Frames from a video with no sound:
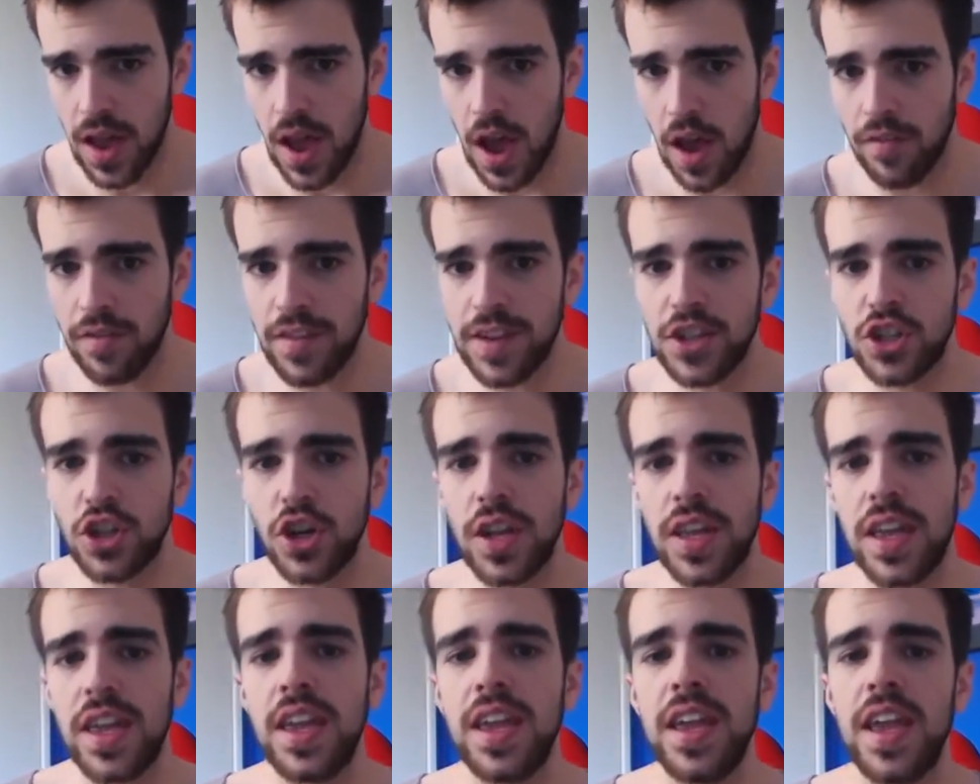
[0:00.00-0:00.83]

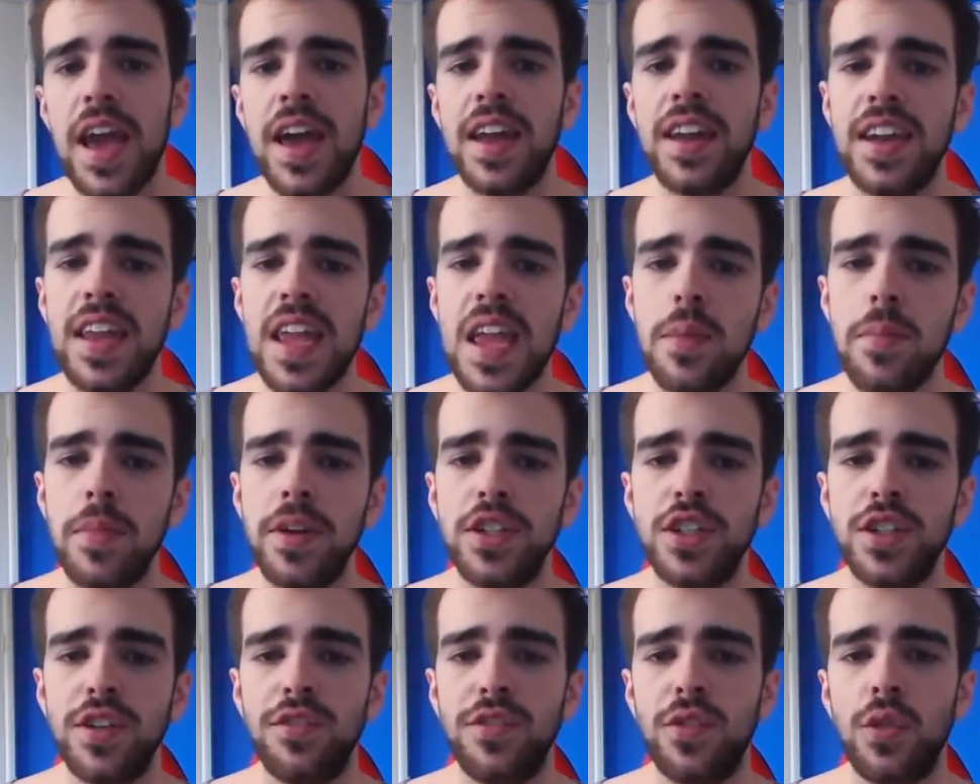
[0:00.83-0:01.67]
Originally, he had an
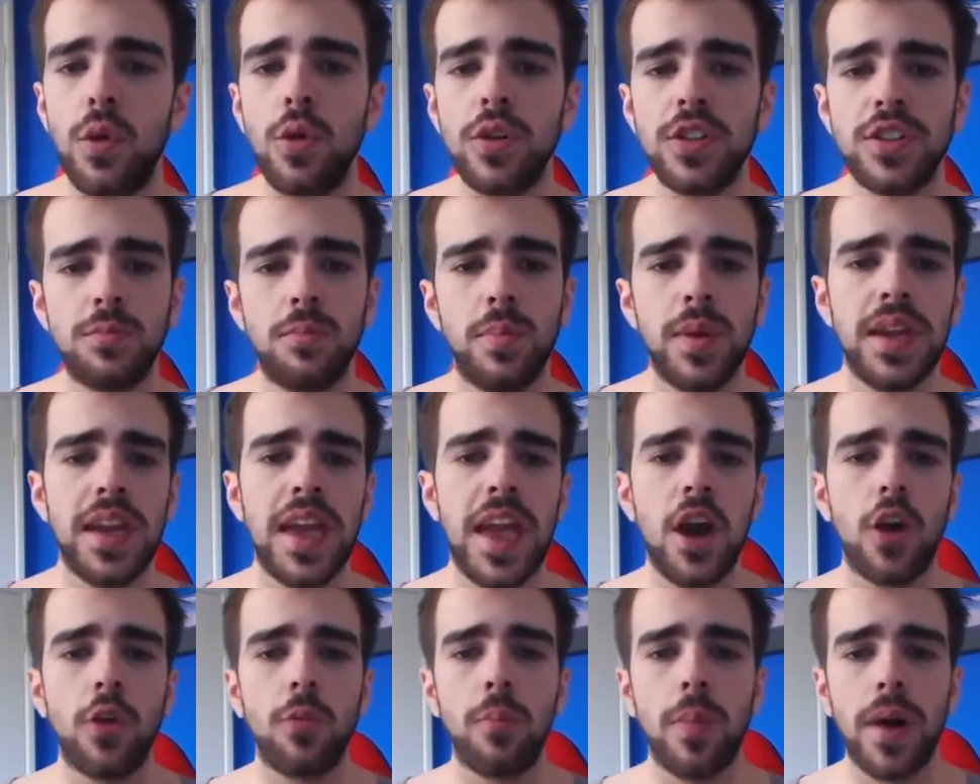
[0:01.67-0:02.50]
image of thoughts being
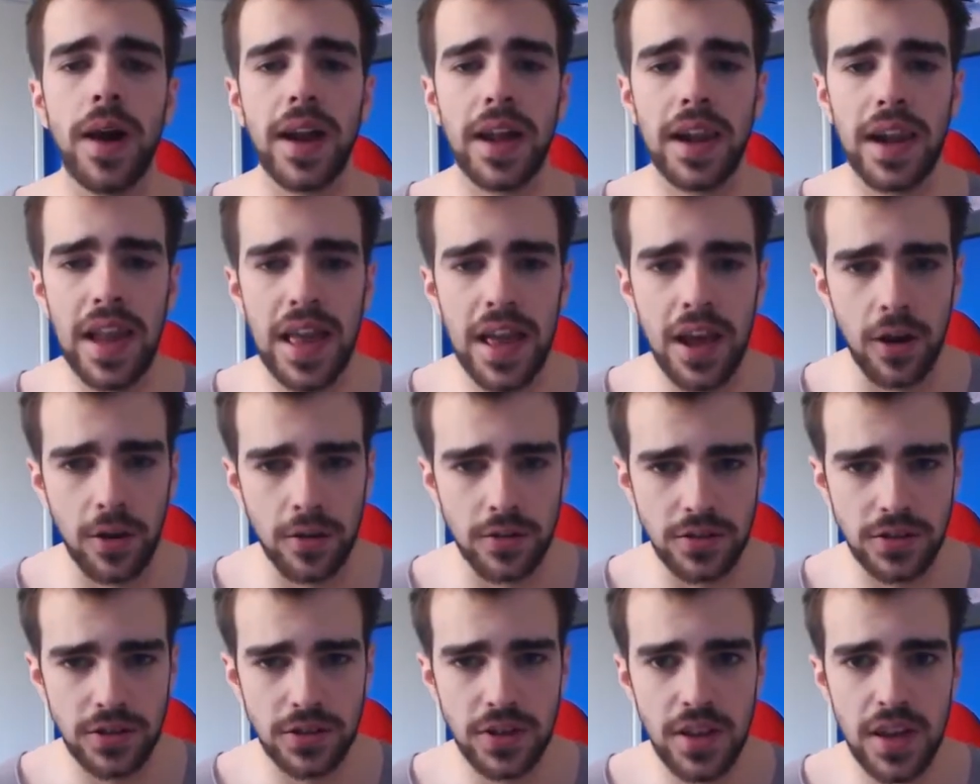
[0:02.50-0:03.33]
held by
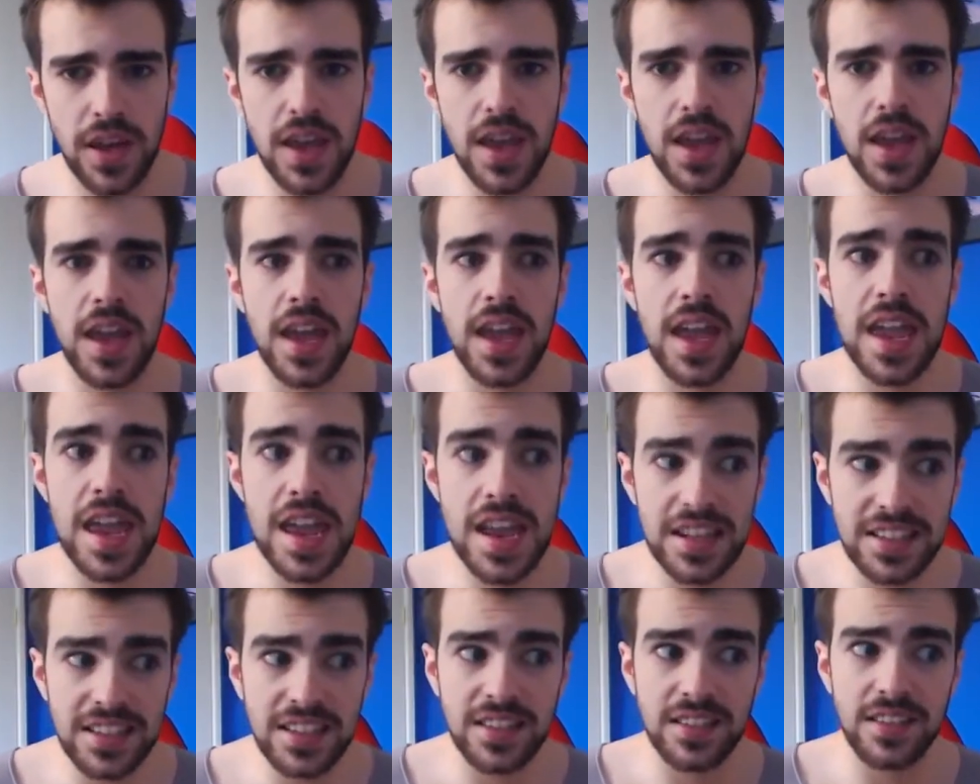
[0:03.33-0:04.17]
clouds.
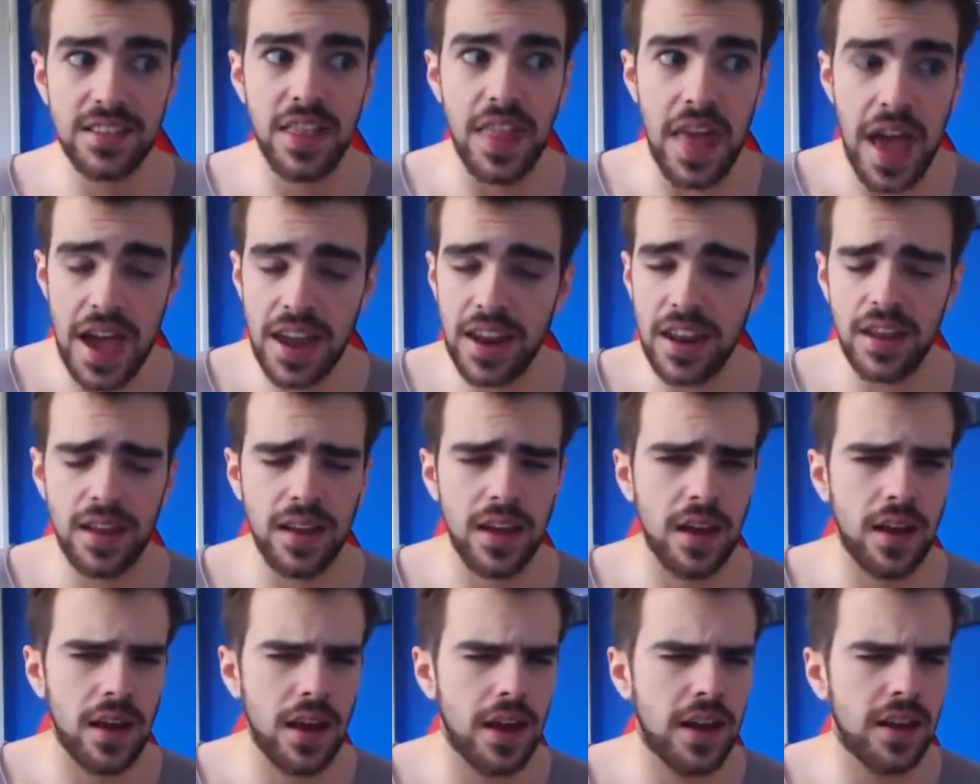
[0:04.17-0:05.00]
Is that
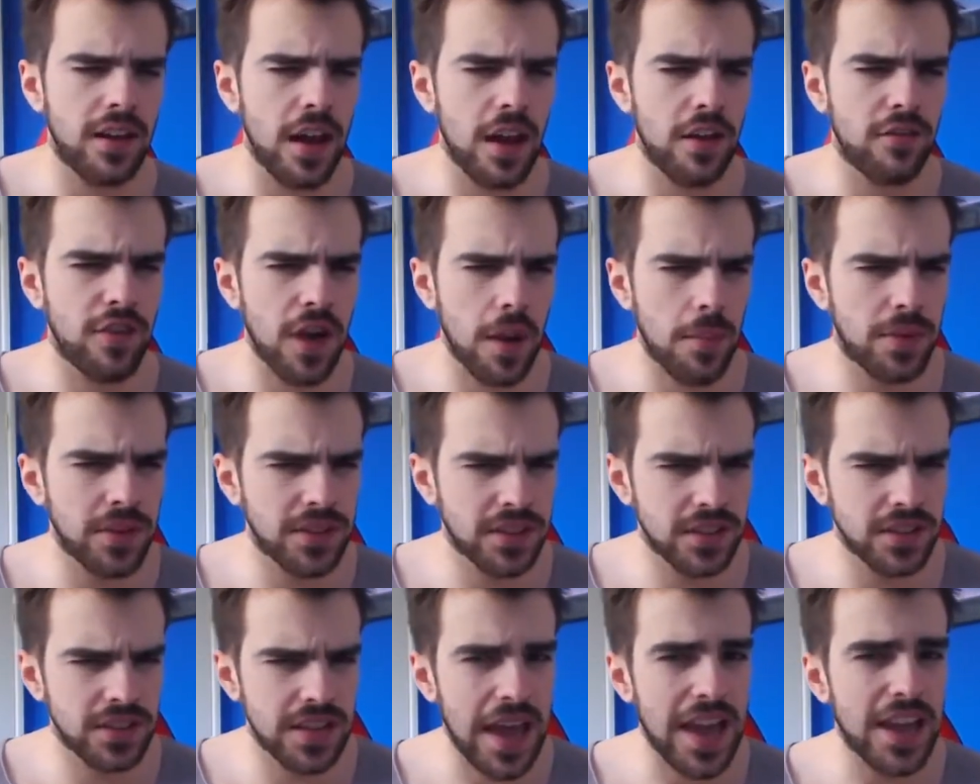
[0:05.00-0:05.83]
a
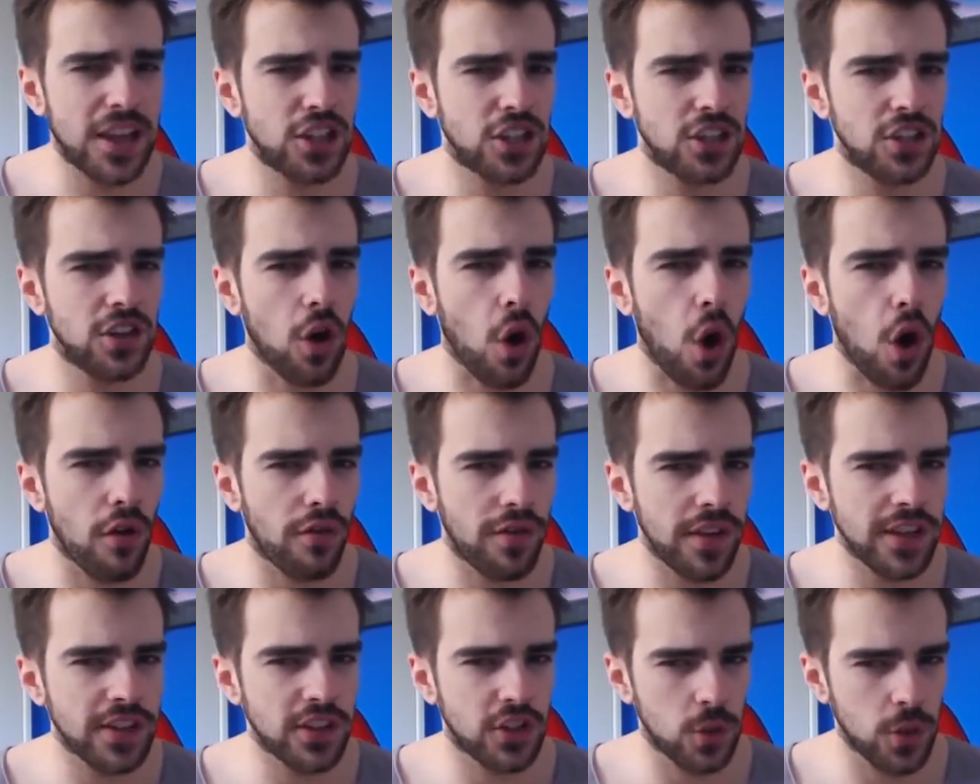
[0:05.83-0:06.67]
representation of
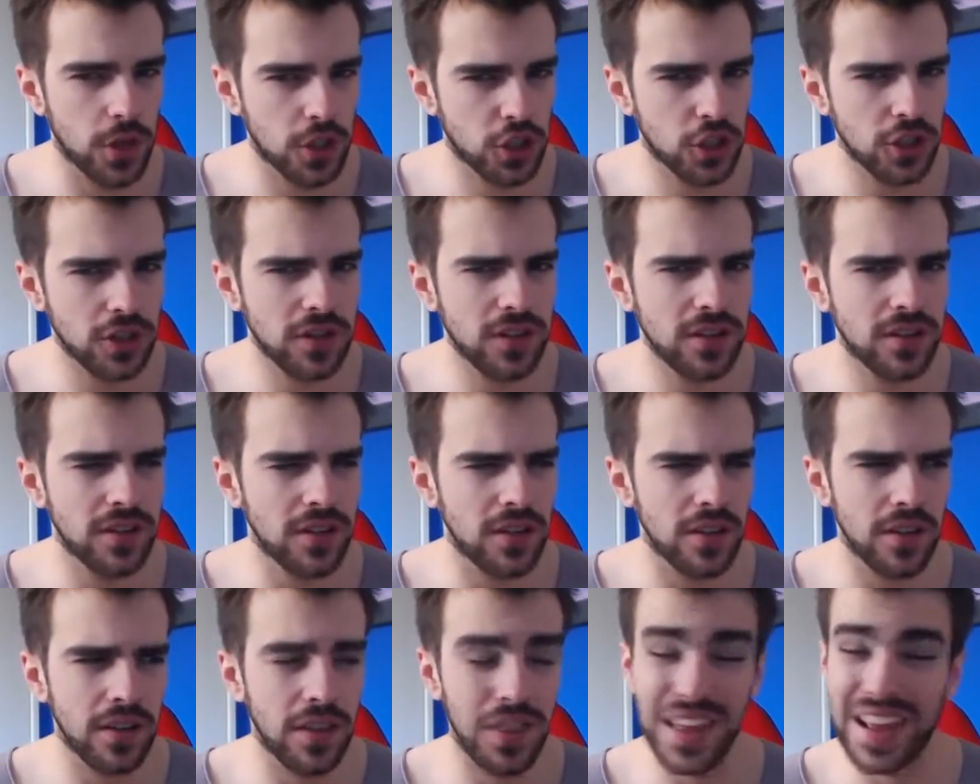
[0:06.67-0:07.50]
intuition?
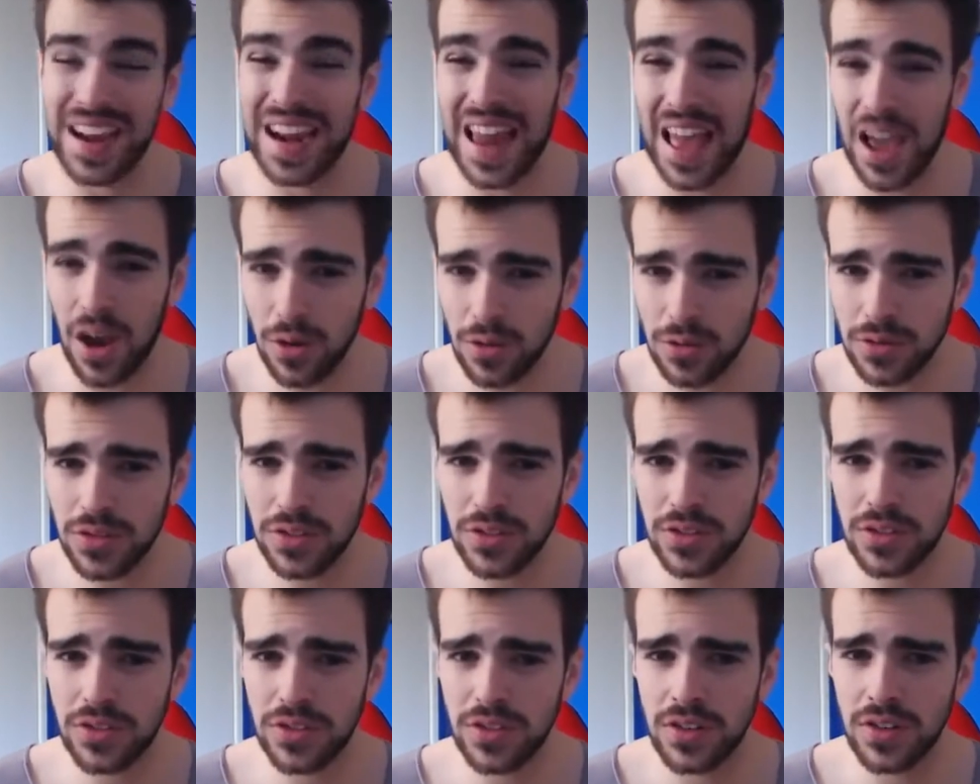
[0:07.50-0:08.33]
The
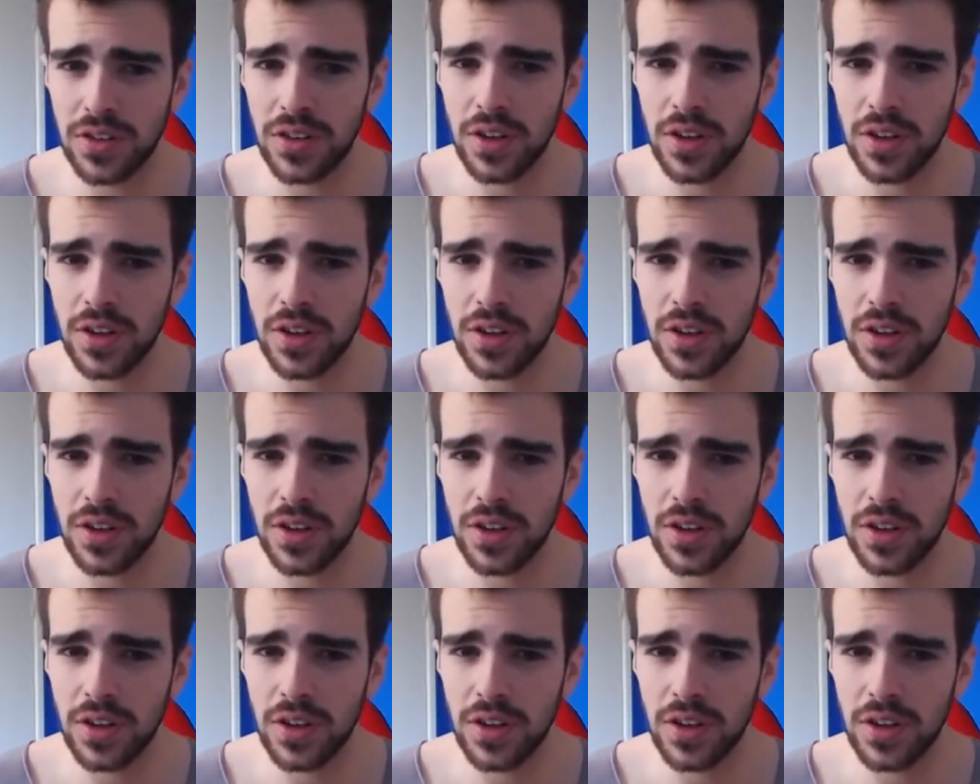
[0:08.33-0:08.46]
clouds?